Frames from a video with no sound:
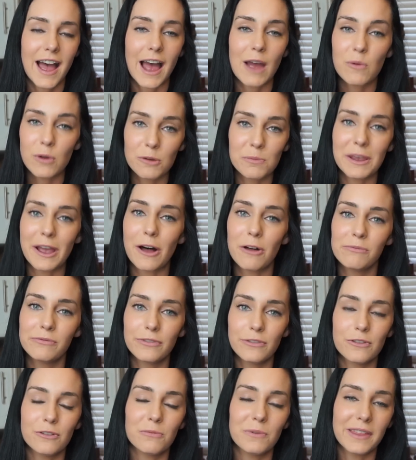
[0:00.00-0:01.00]
I wanna be
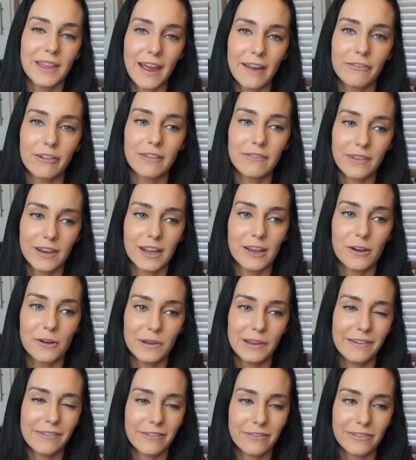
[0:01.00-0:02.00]
helpful with every
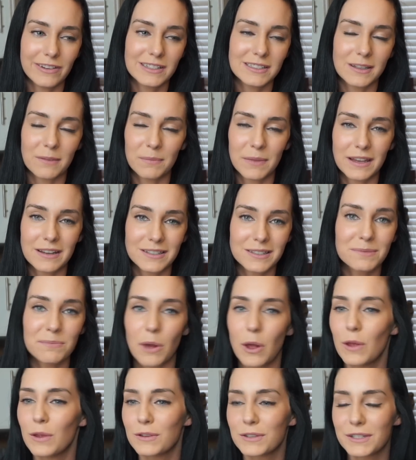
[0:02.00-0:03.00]
video, even if it's something
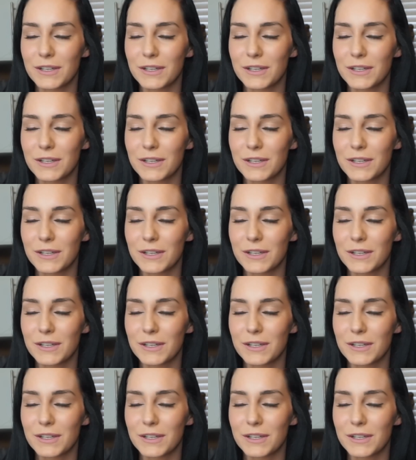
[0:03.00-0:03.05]
small.